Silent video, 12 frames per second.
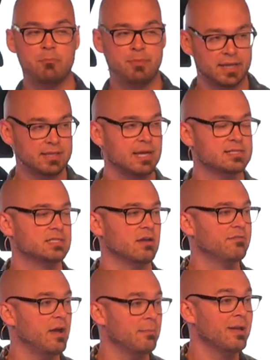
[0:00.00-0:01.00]
pick that
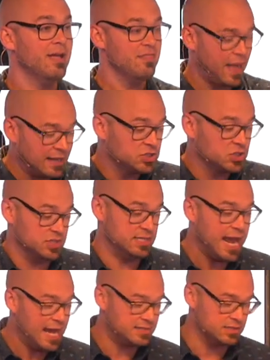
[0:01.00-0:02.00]
stuff up. That's just
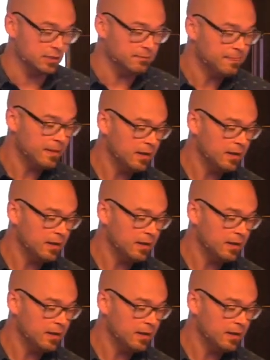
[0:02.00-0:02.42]
nasty.